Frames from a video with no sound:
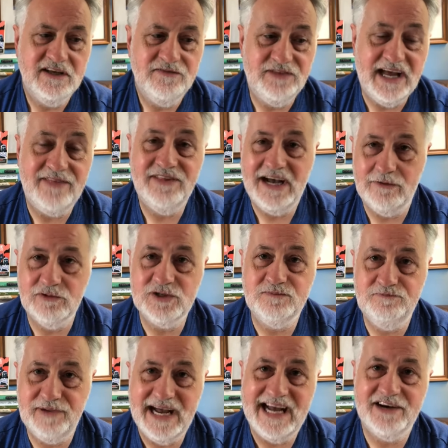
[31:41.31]
then that was
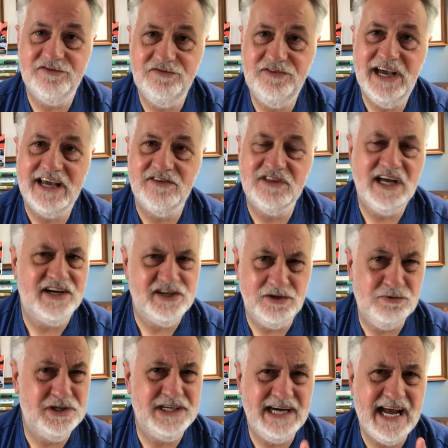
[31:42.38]
bad faith, and you
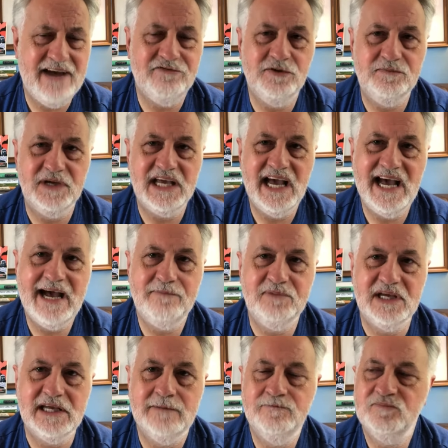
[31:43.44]
would never be
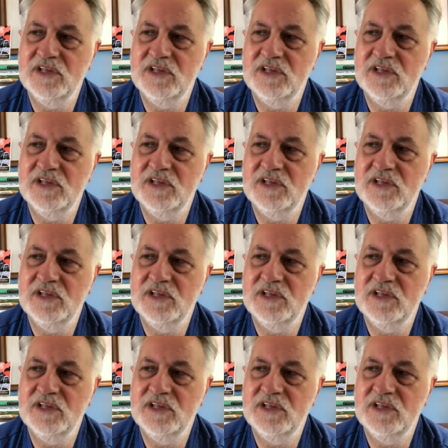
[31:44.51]
happy.